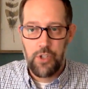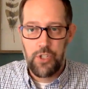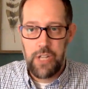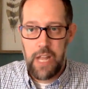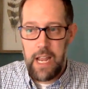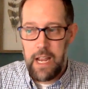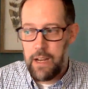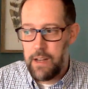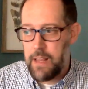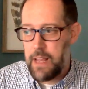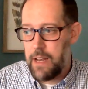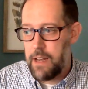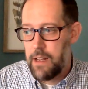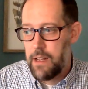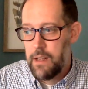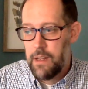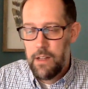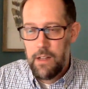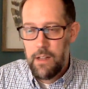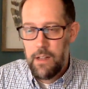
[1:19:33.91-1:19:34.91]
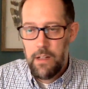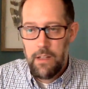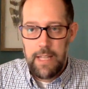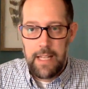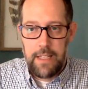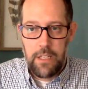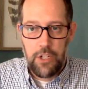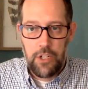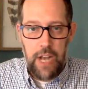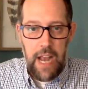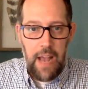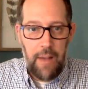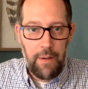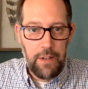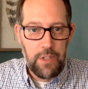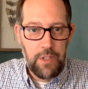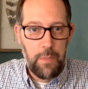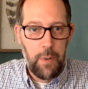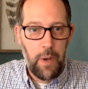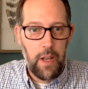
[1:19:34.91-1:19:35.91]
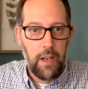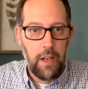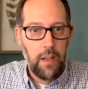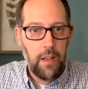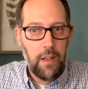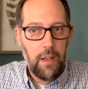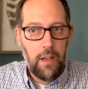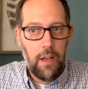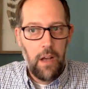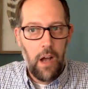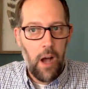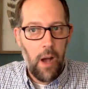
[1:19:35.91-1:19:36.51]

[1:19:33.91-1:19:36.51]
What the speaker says: I understand that that's a challenge, but